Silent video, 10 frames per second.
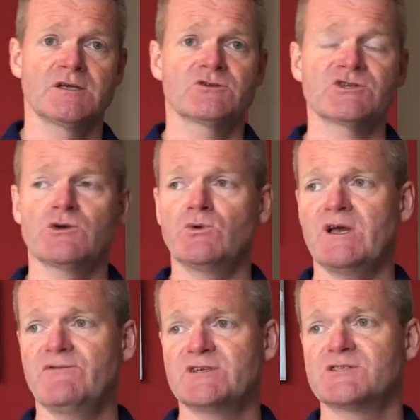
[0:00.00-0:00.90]
So
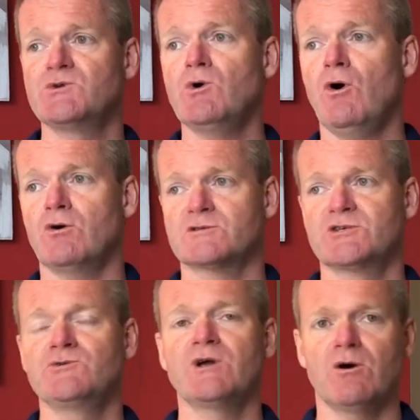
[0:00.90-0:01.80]
if it's too hot,
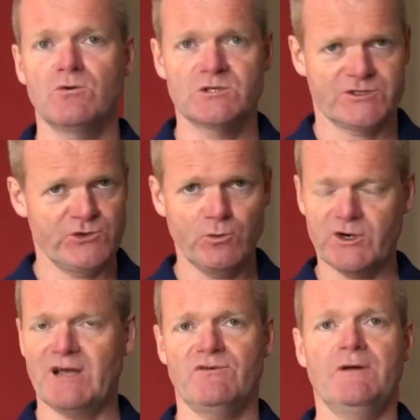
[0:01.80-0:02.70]
too cold, too
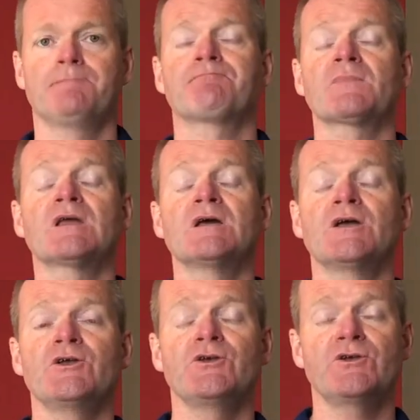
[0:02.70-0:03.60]
whatever,
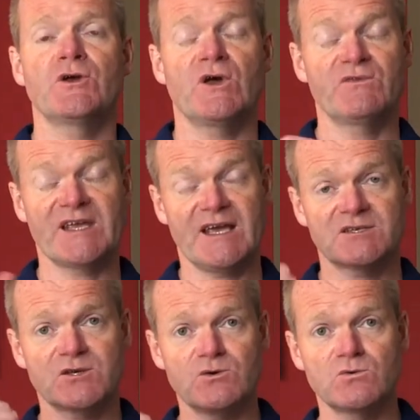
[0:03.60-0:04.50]
and the guest
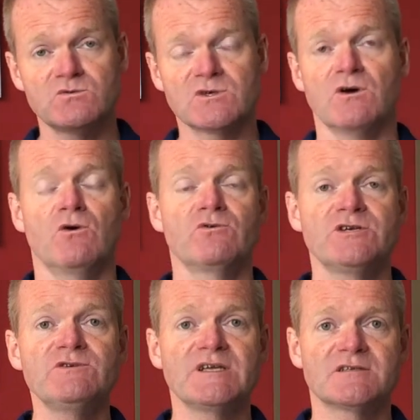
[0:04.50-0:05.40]
calls, all you
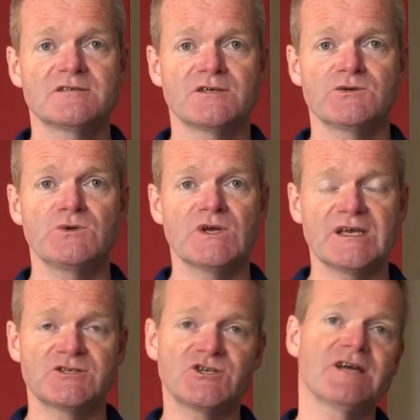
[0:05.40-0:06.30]
need to do
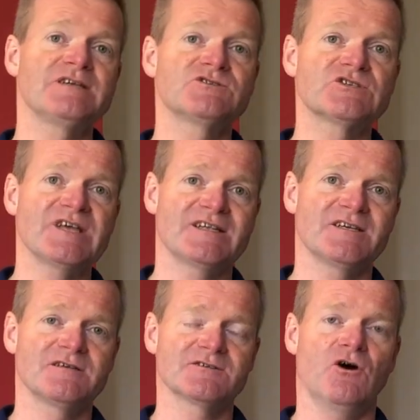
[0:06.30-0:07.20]
is change the
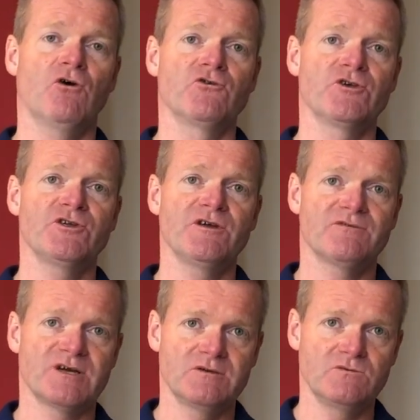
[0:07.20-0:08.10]
settings on your
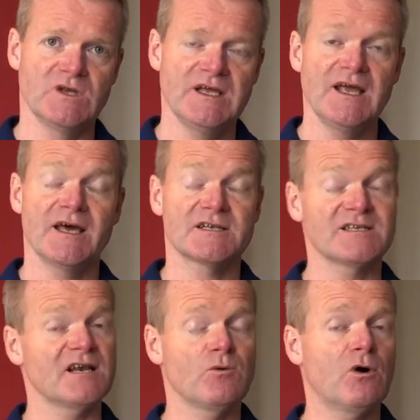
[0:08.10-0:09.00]
phone. And I
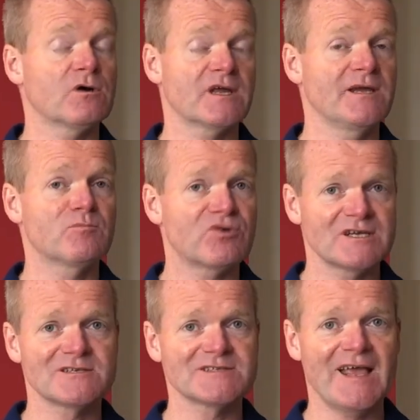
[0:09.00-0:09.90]
tell you what, it
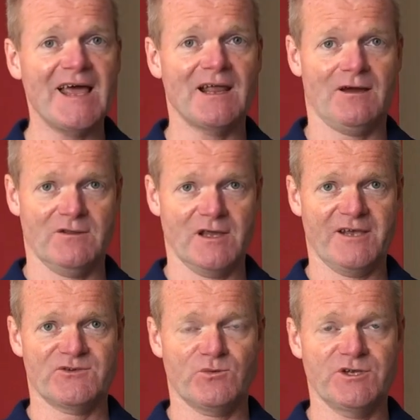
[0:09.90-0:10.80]
impresses the hell out of the
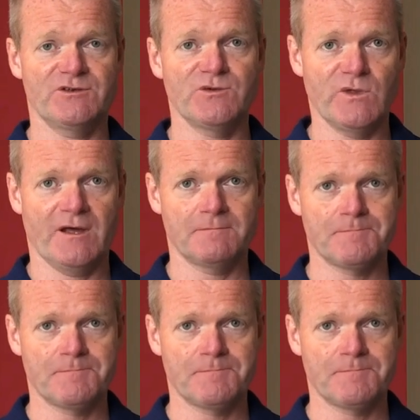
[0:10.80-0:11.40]
guest when you do that.